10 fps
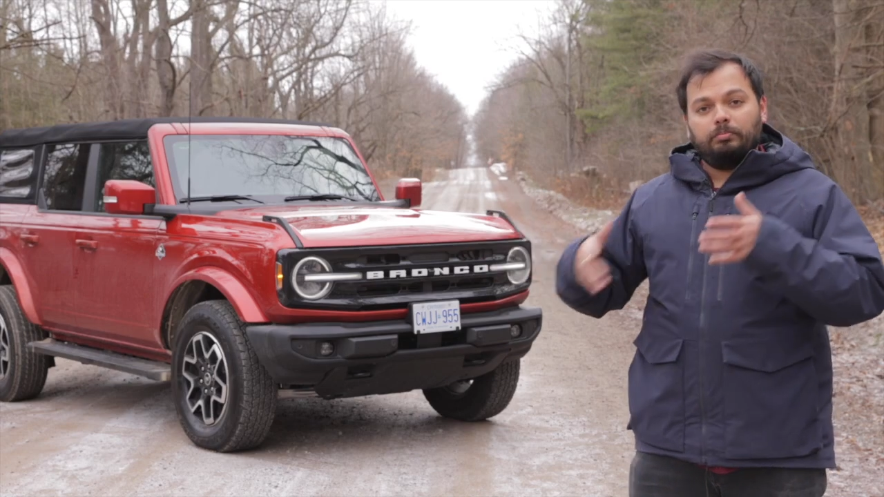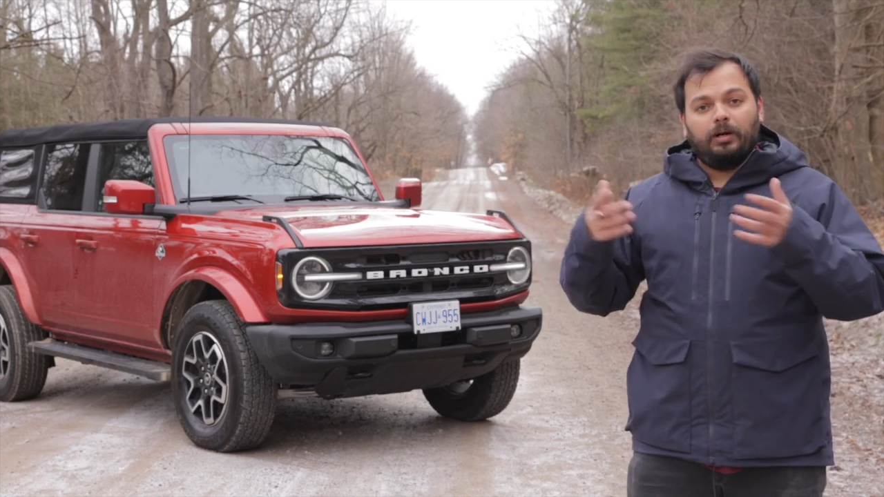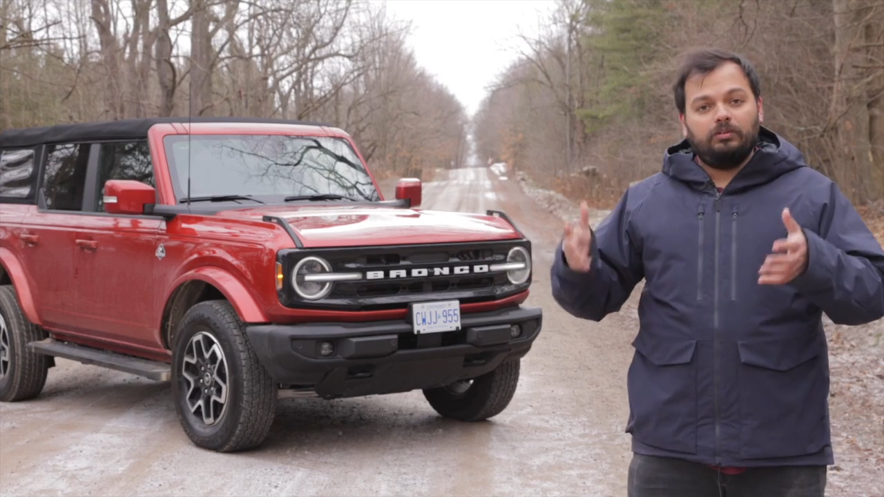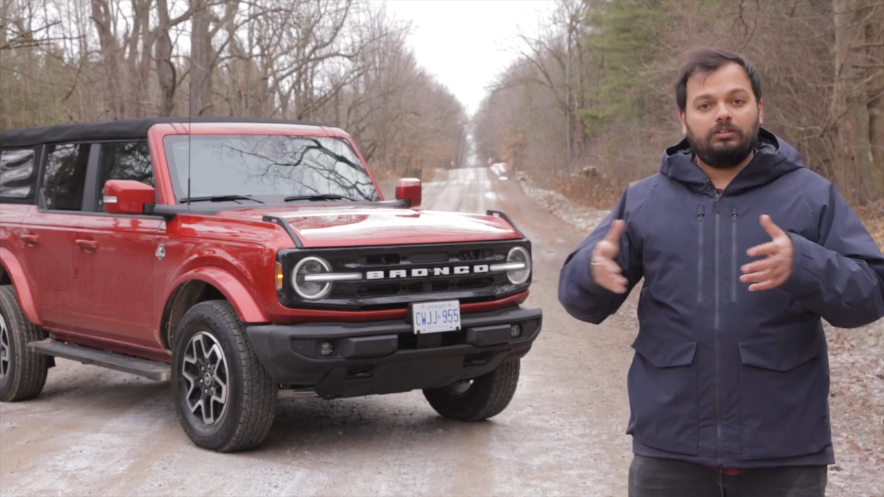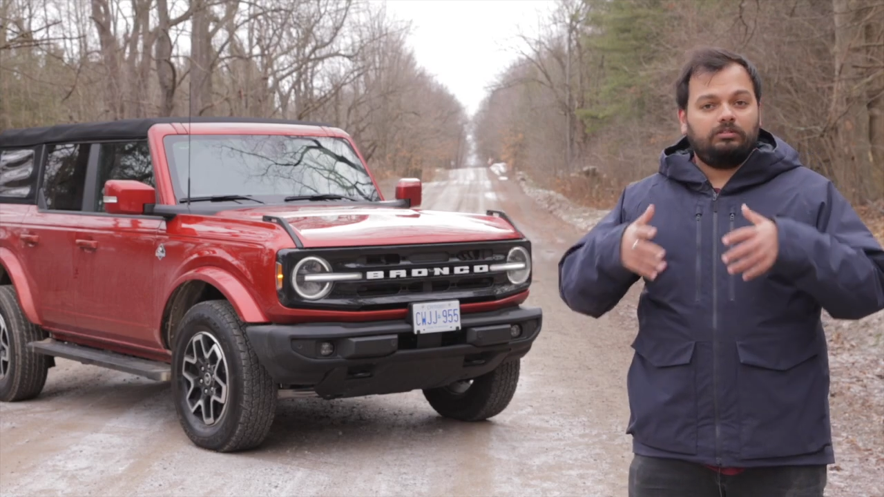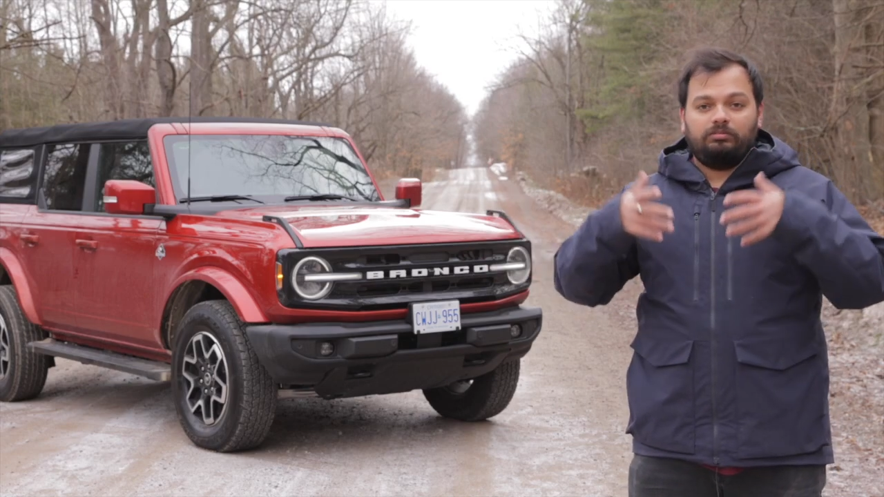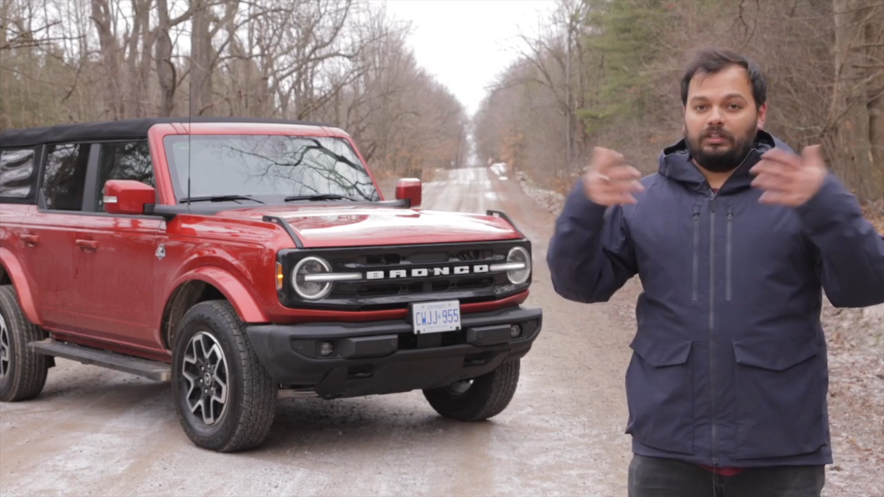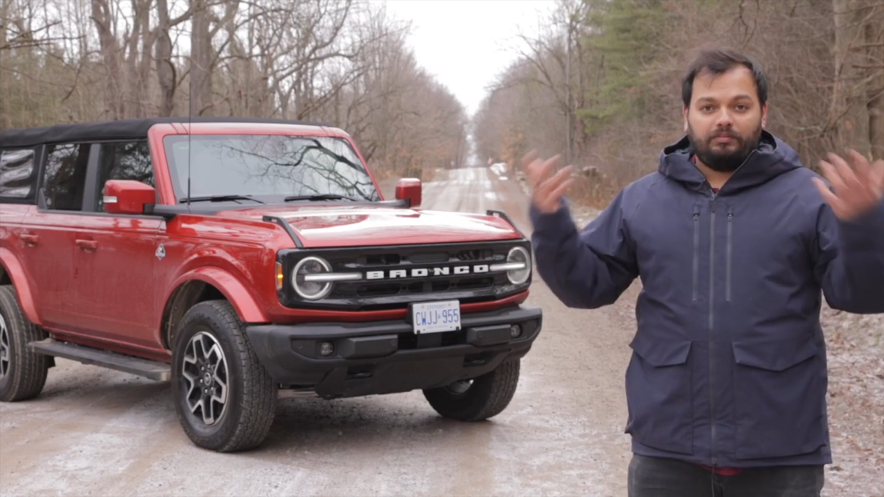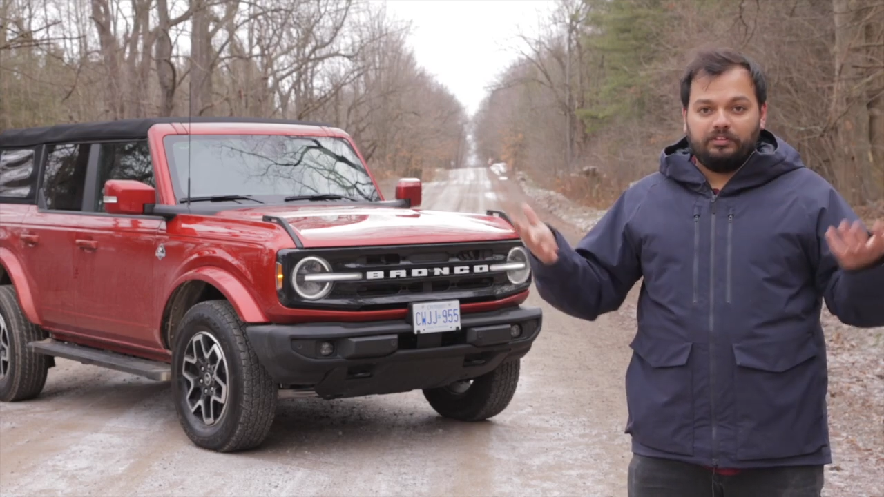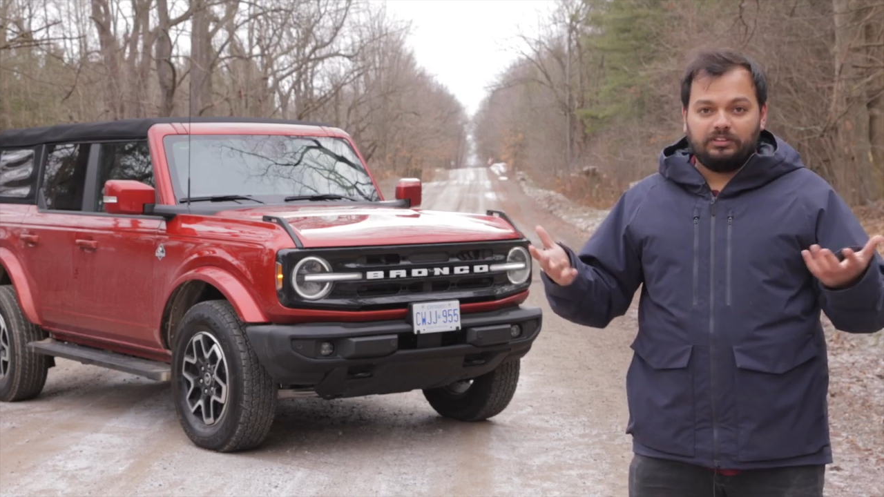to mount
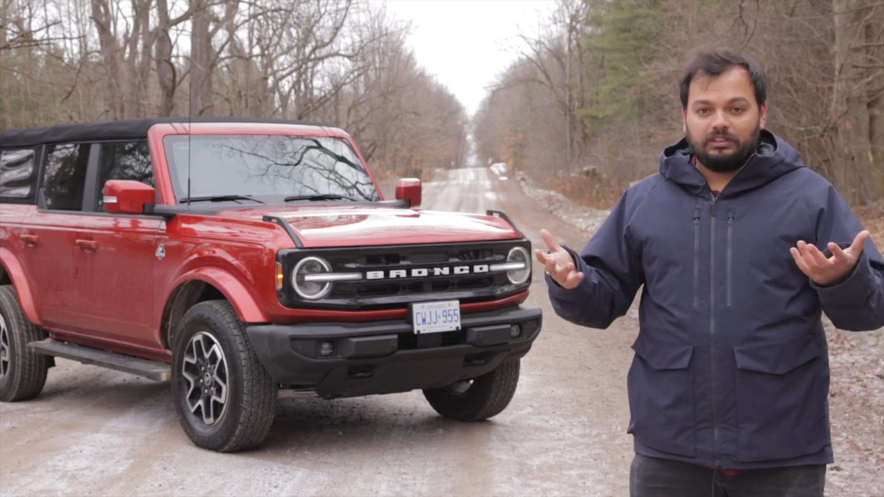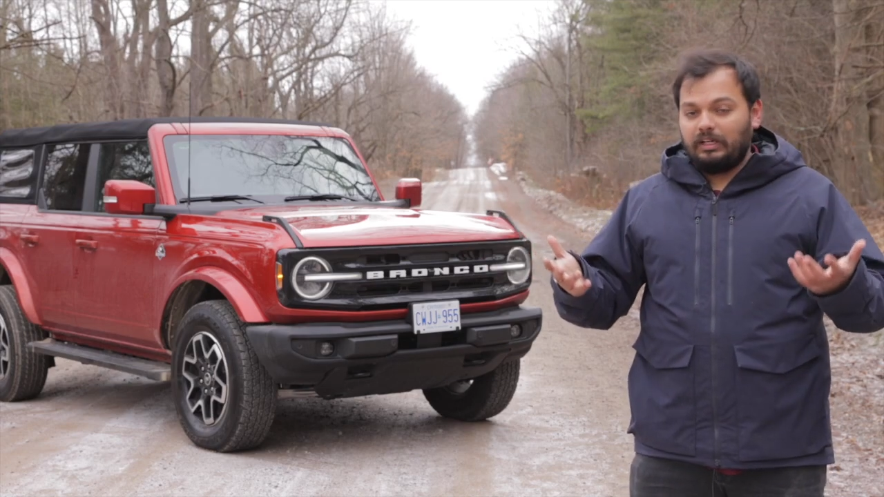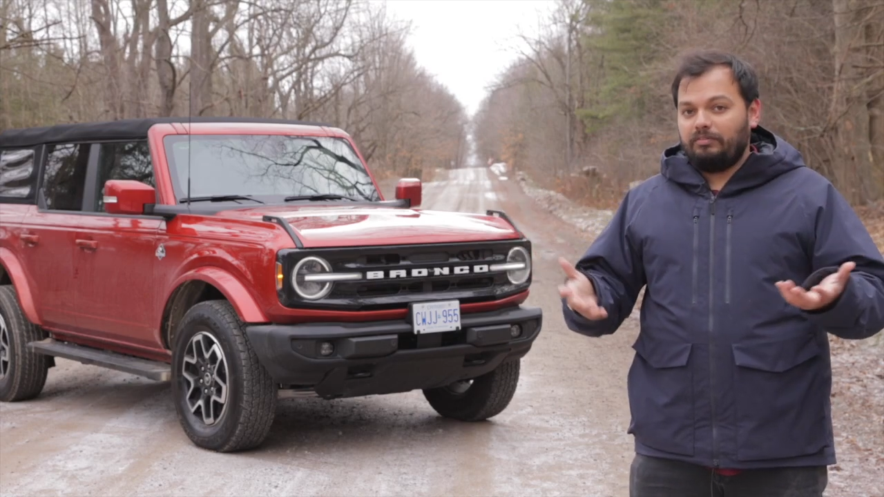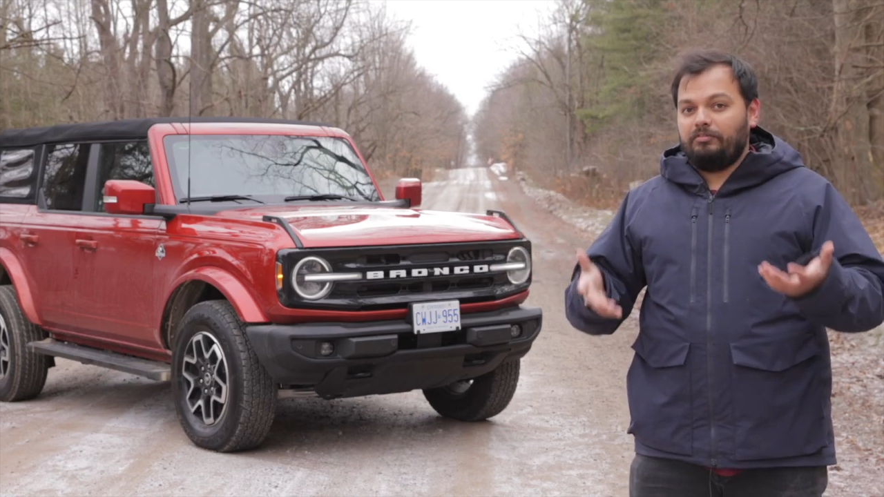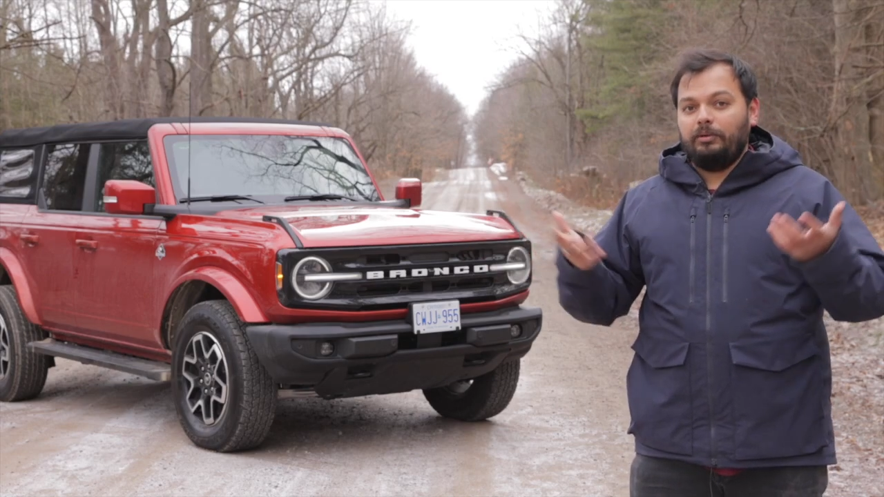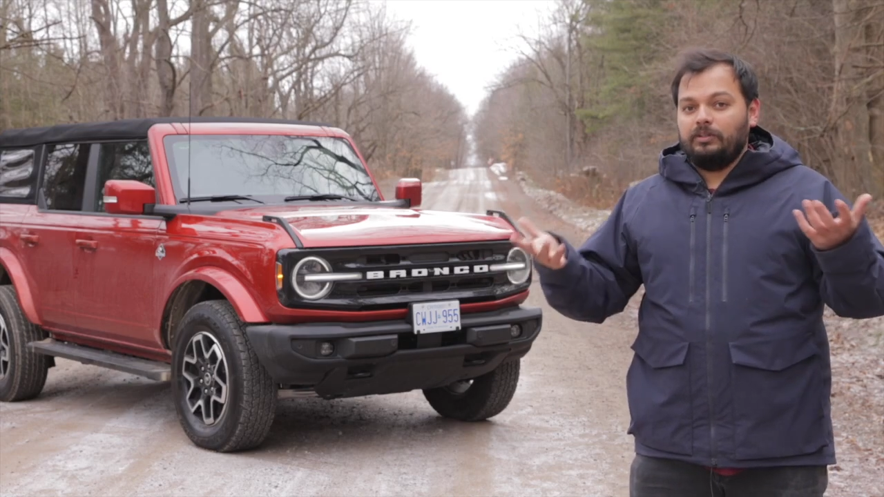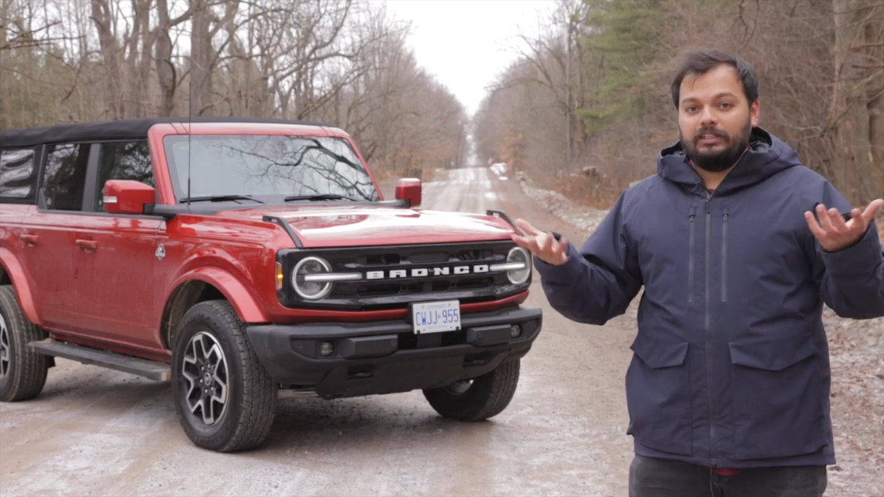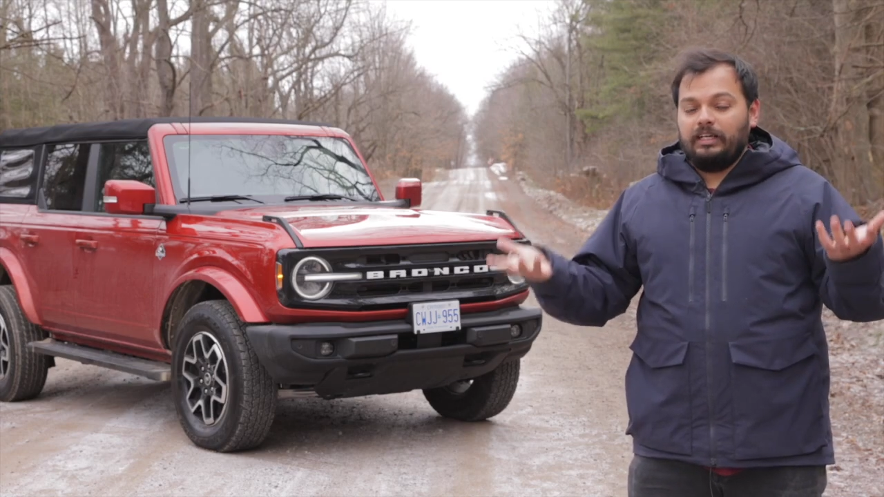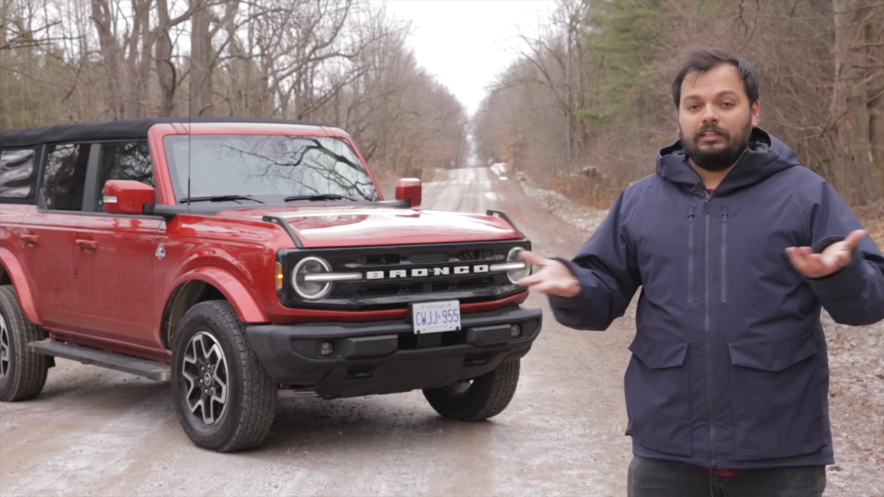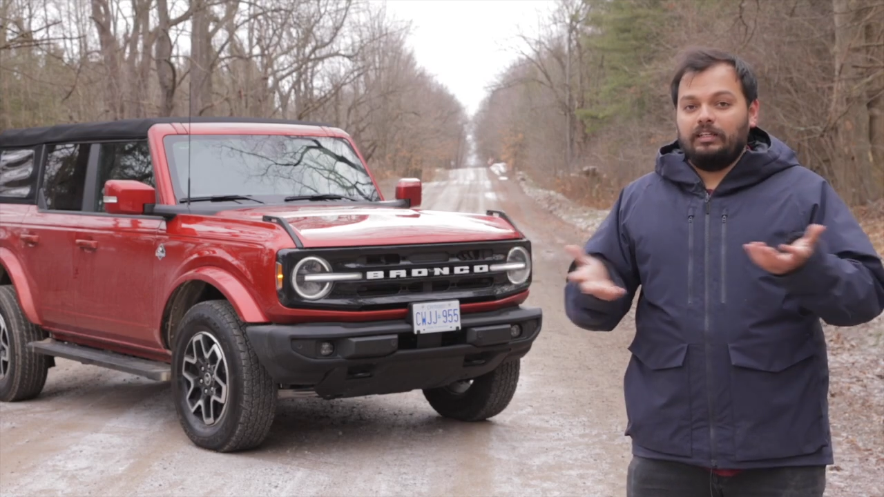different stuff because again